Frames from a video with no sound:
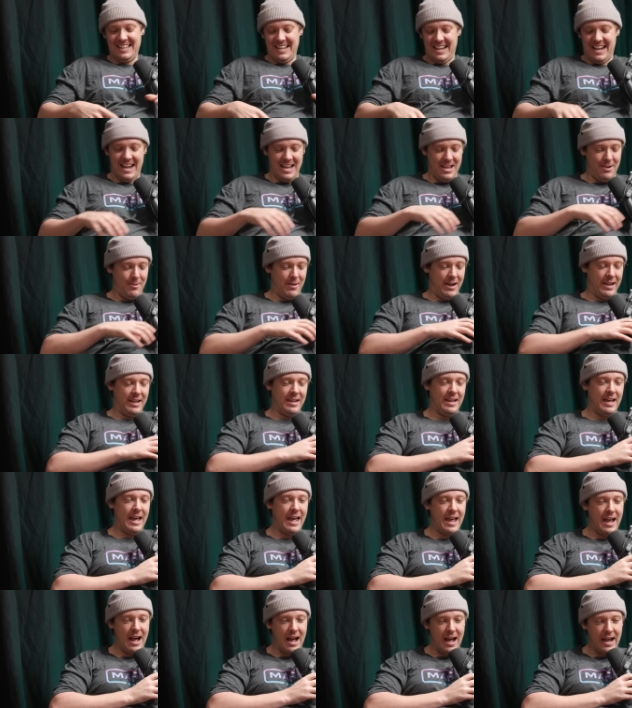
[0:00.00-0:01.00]
Anyway,
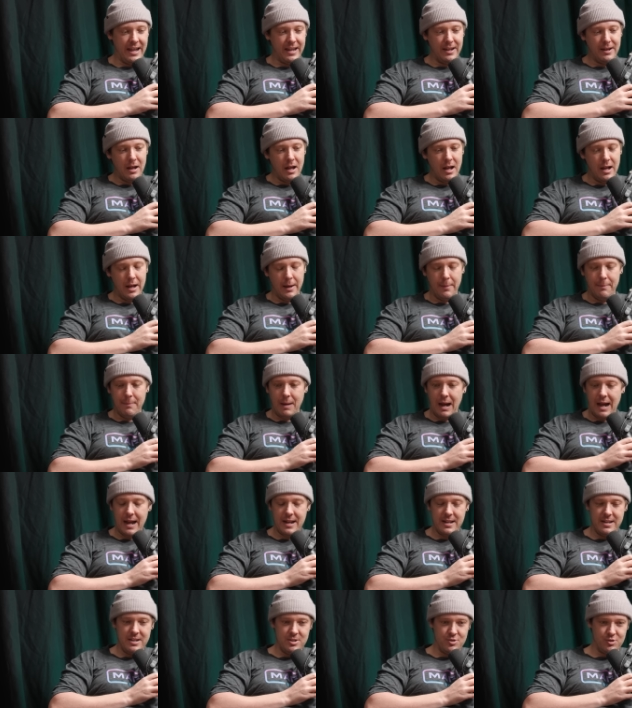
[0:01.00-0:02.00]
AI. I
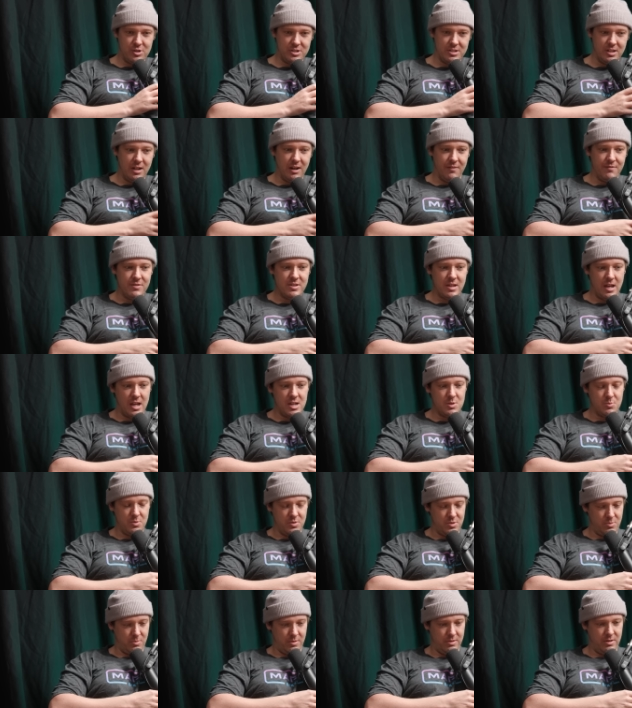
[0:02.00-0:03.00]
had an interesting conversation
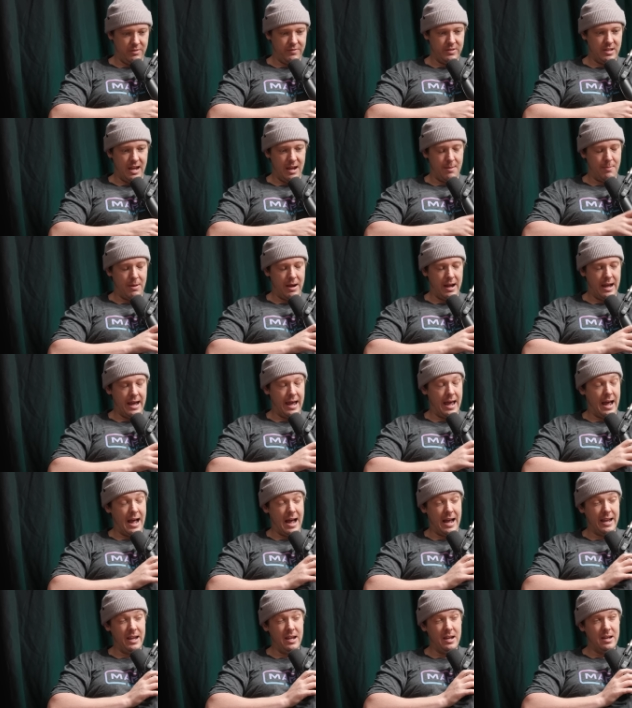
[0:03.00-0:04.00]
with someone the other day about
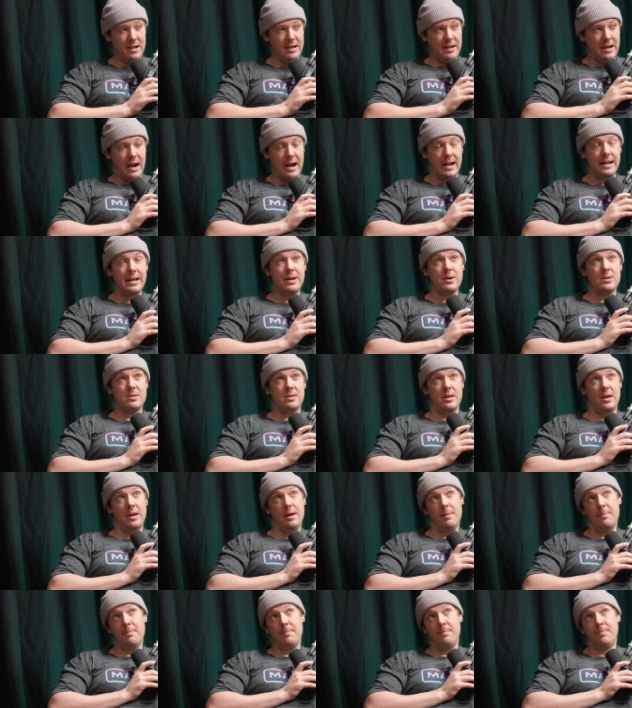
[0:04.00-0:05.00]
AI, and it was,
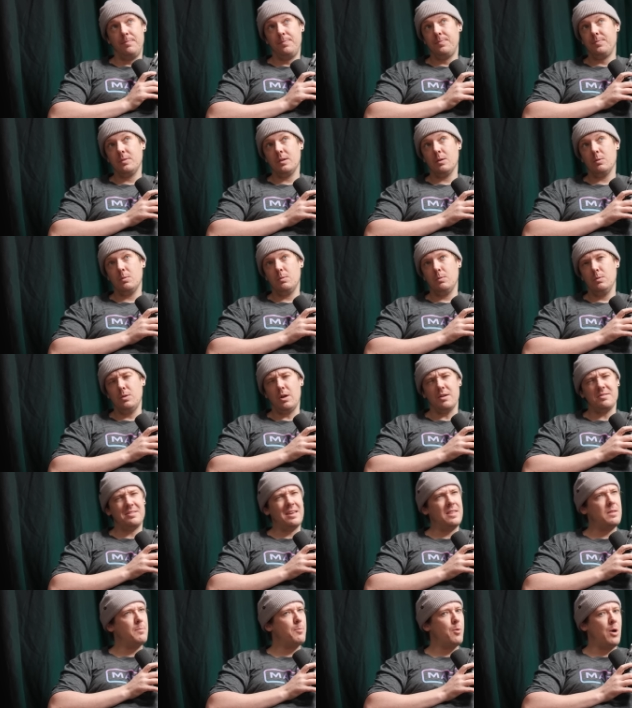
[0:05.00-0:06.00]
well, not
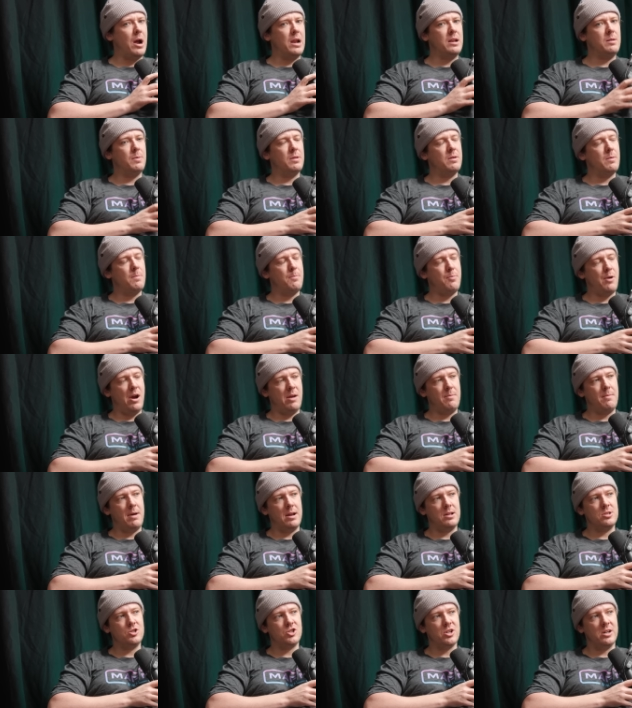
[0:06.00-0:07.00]
say the brand, but the brand
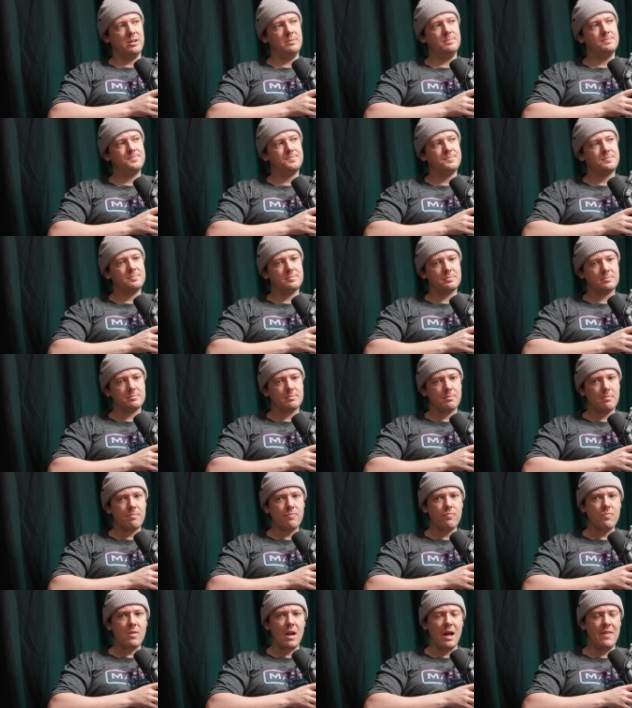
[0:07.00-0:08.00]
manager,
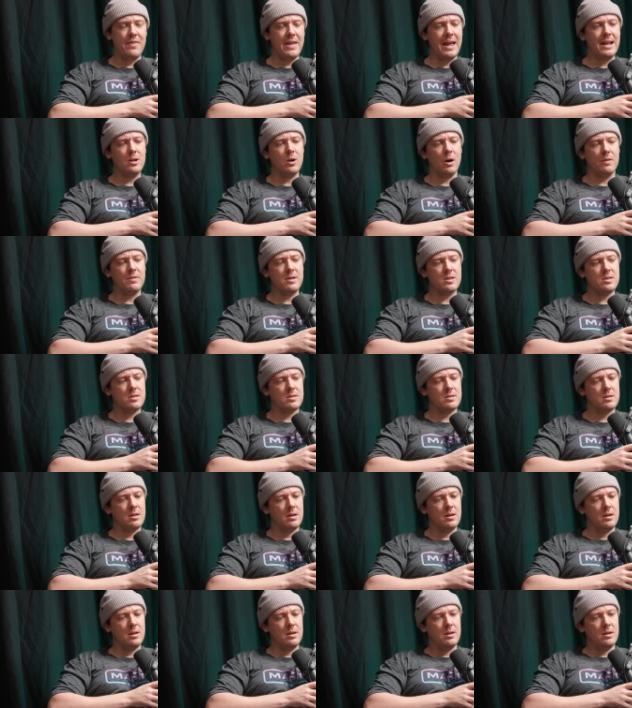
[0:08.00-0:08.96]
and they got this